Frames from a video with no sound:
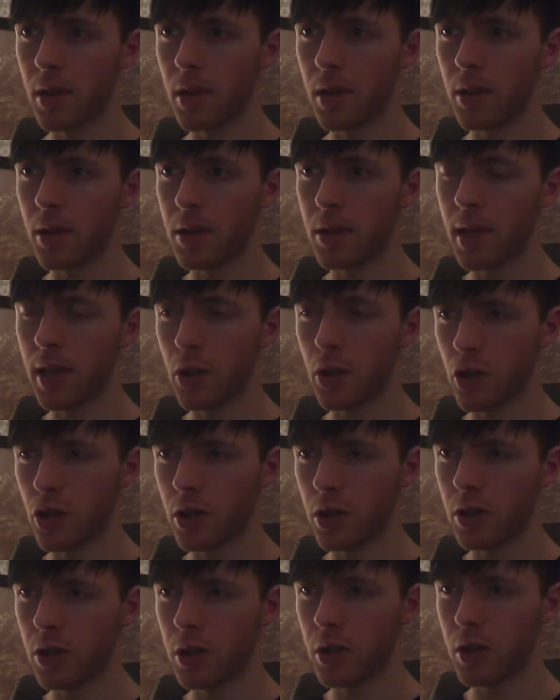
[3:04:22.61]

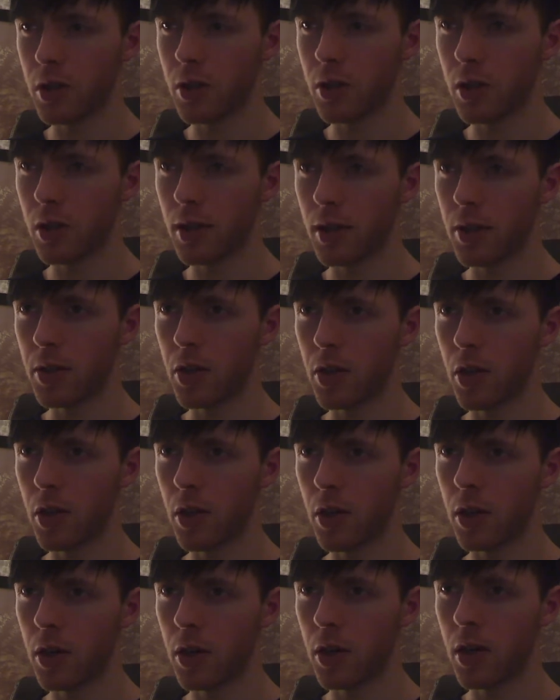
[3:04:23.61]
section on this
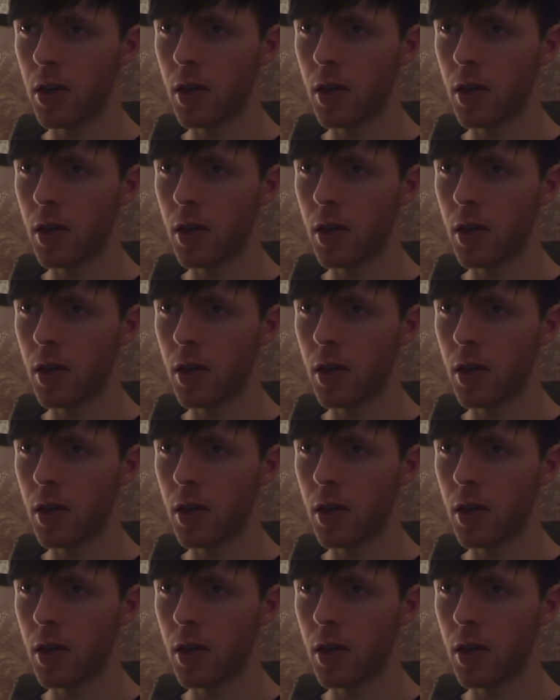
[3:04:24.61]
card,